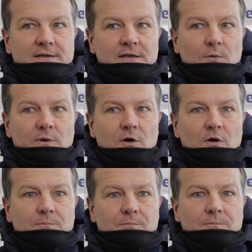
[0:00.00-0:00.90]
You know, we've
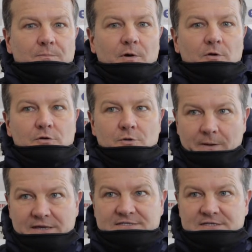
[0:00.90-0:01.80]
got to do the
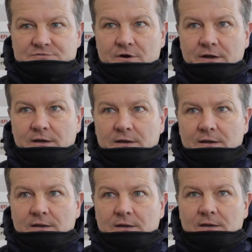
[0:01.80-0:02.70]
basics right.
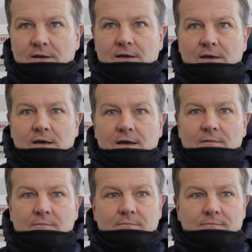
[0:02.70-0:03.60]

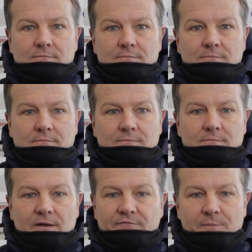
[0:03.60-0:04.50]

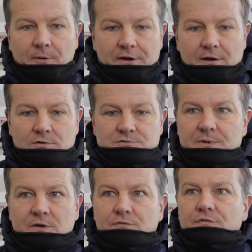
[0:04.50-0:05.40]
Everybody knows
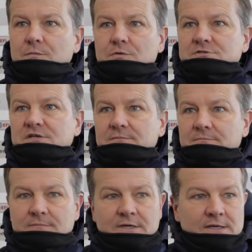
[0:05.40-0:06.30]
we're a good football
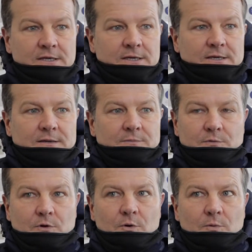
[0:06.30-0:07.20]
team.
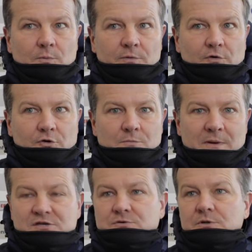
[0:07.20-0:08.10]
We've got to
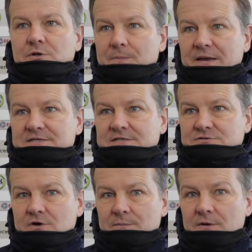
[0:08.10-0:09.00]
make sure we do the
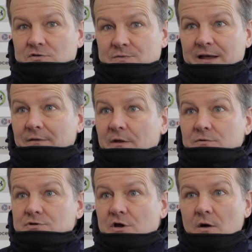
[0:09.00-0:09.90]
basics right, because without
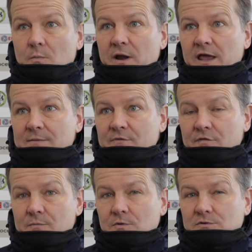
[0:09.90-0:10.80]
those you can't win a game of
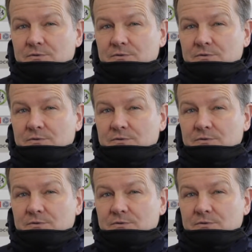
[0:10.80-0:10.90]
football.